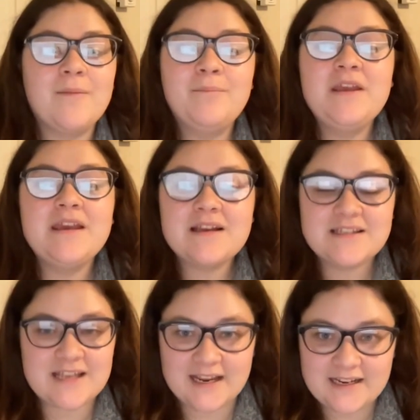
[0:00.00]
be
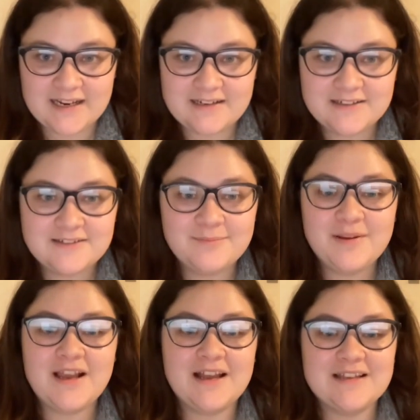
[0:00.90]
excited
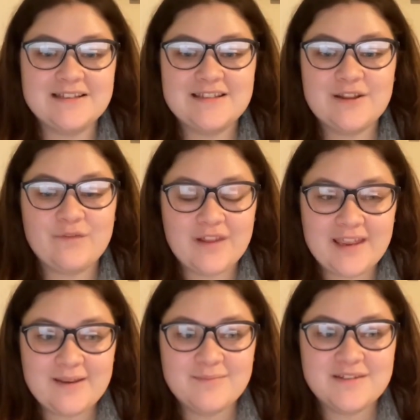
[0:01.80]
because the
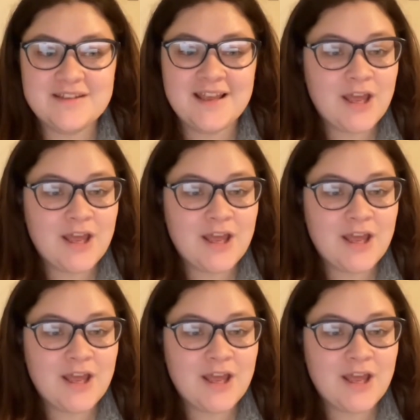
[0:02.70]
Flames